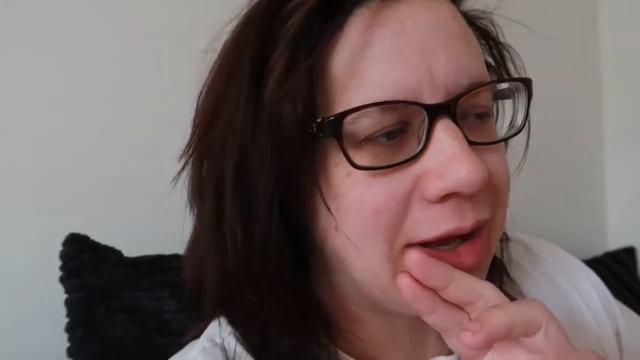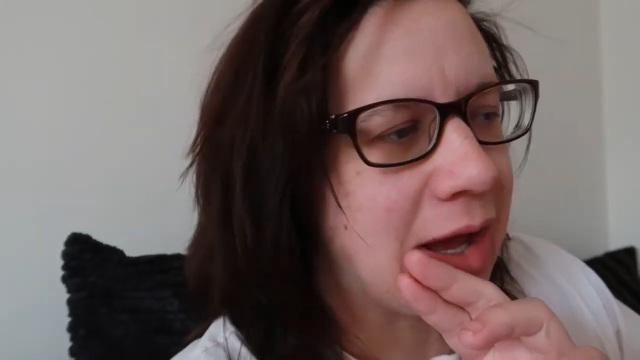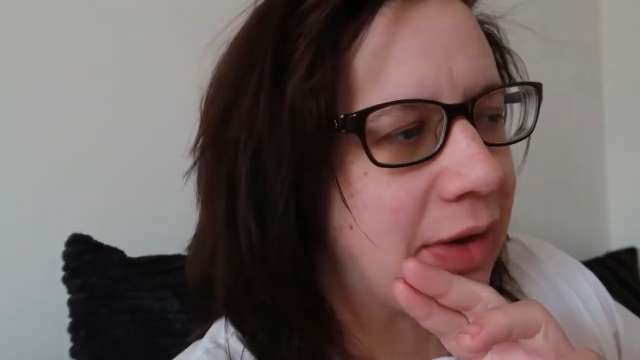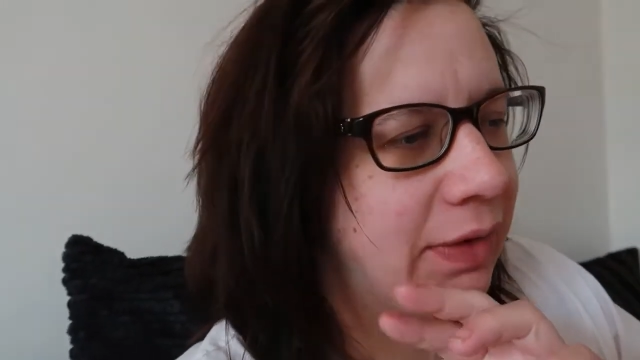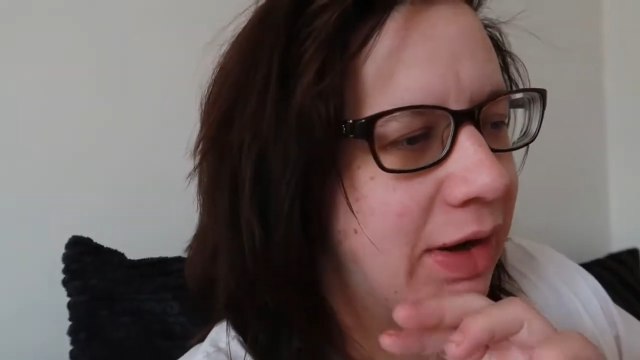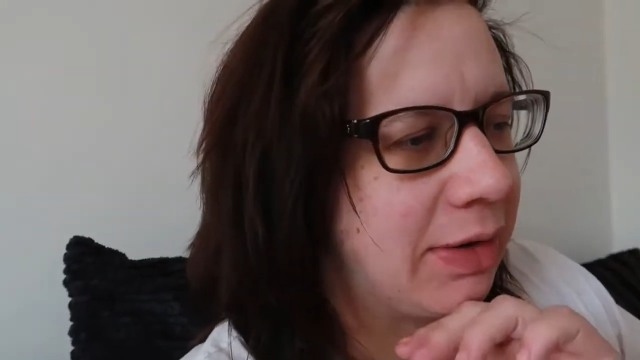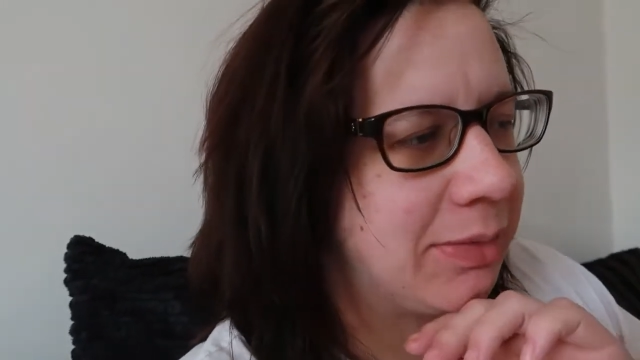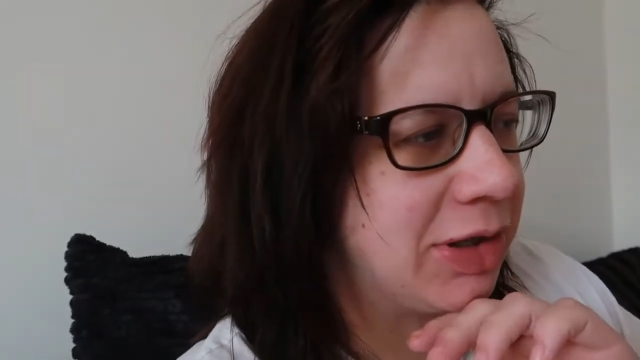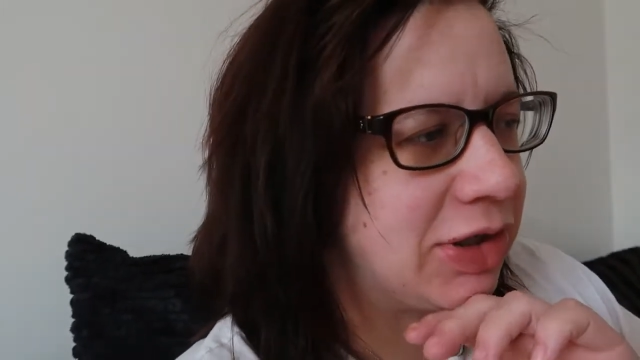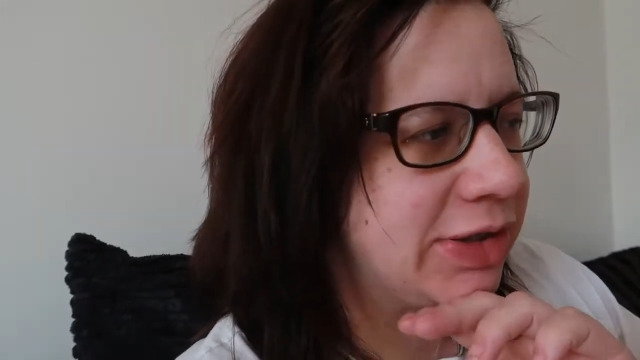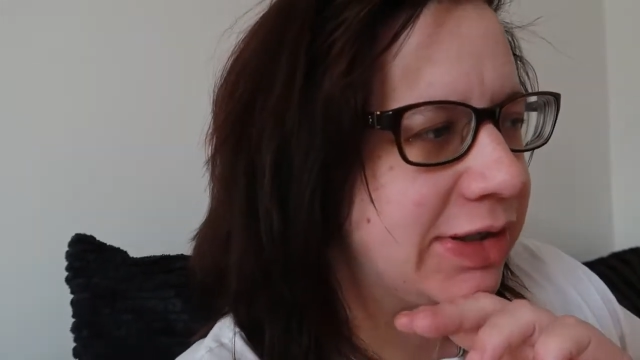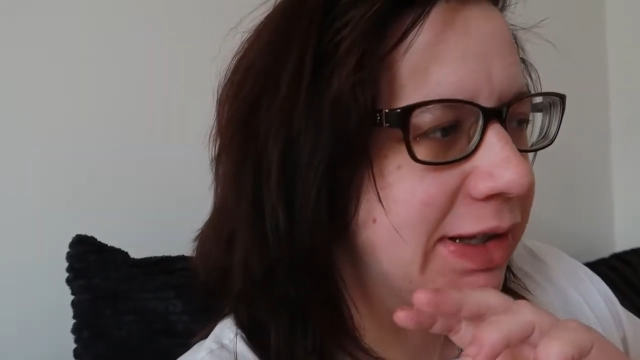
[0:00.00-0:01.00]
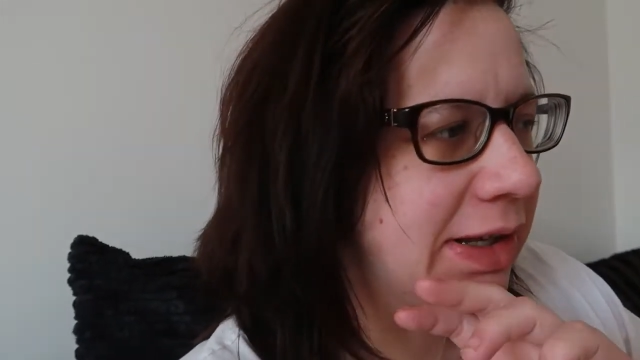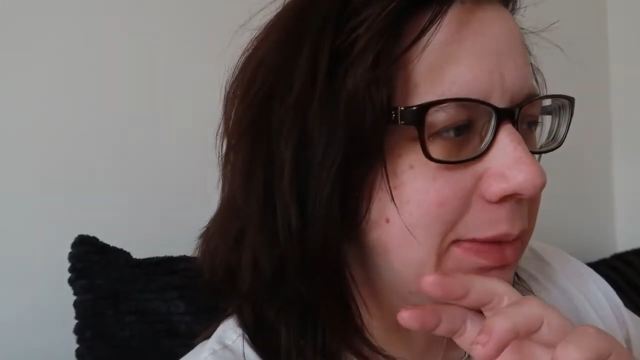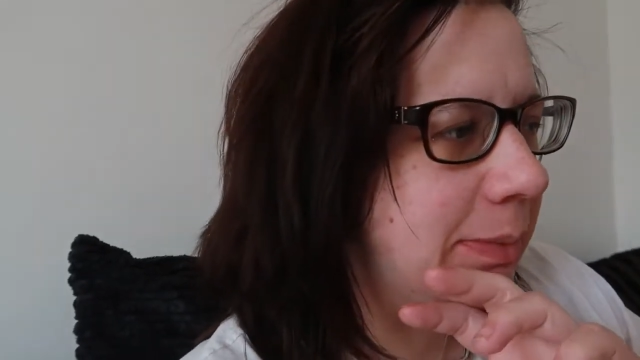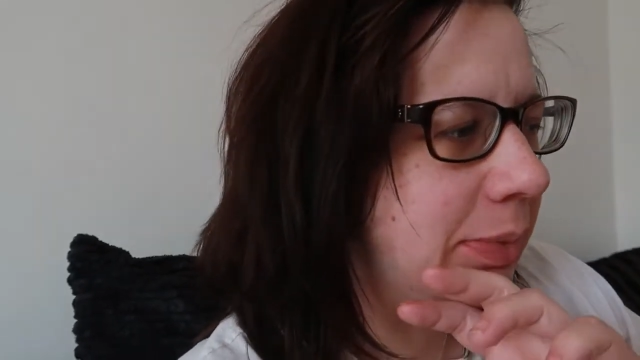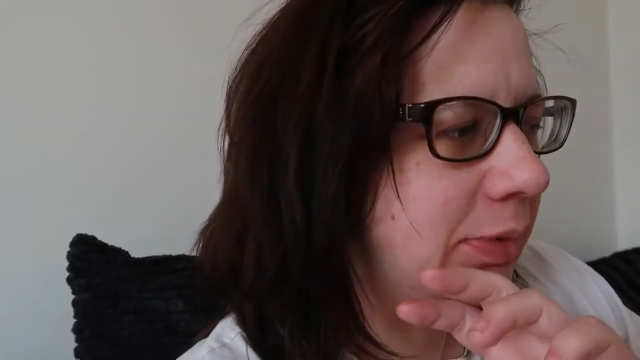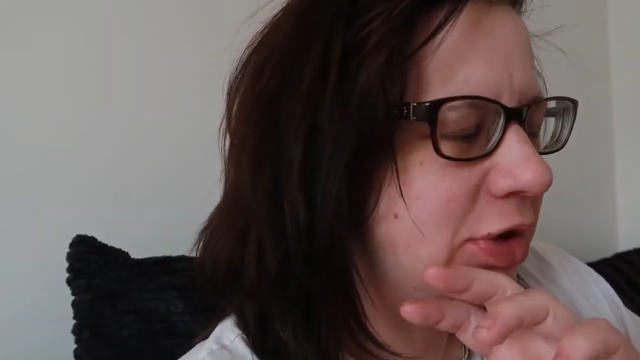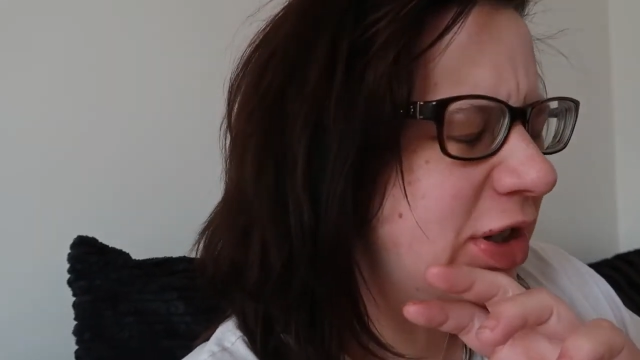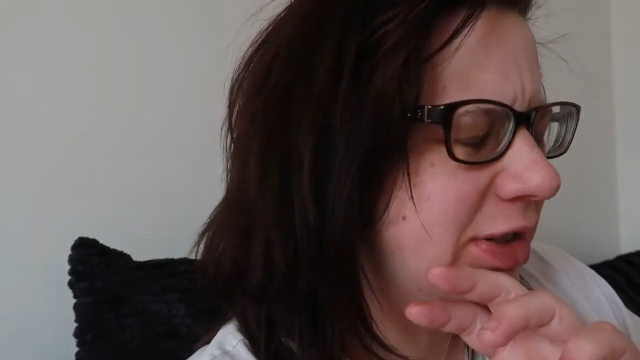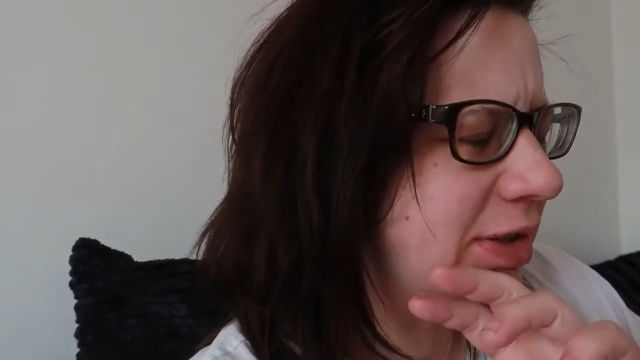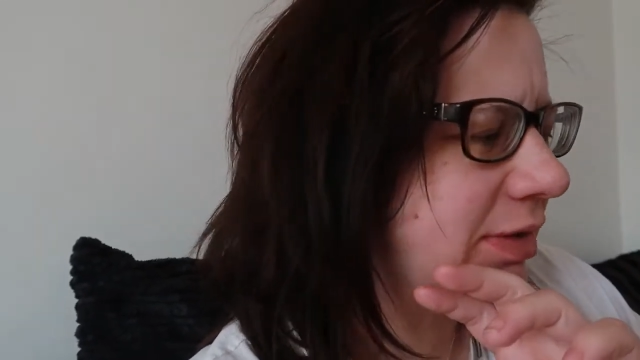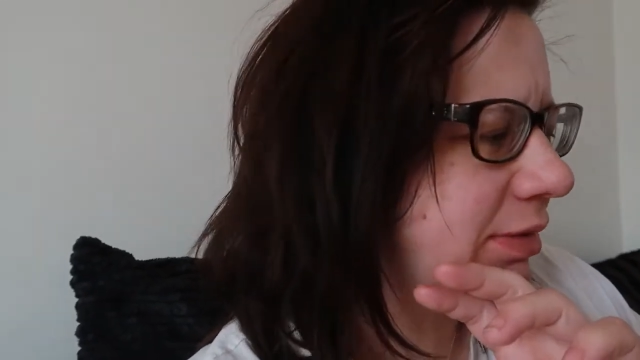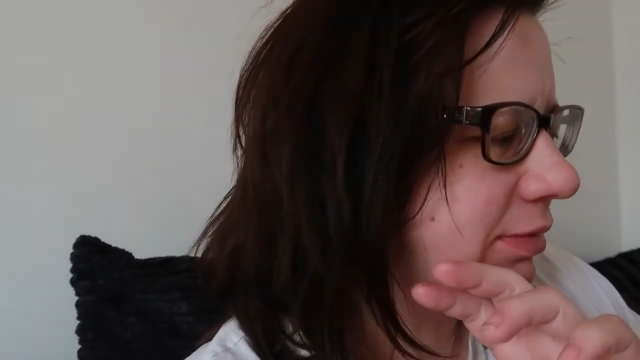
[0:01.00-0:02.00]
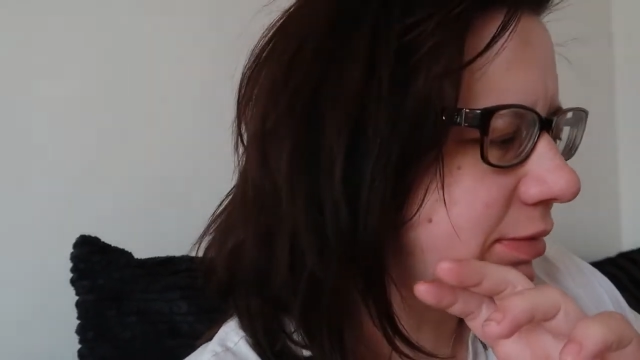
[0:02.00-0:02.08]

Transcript: haven't had much sleep, just,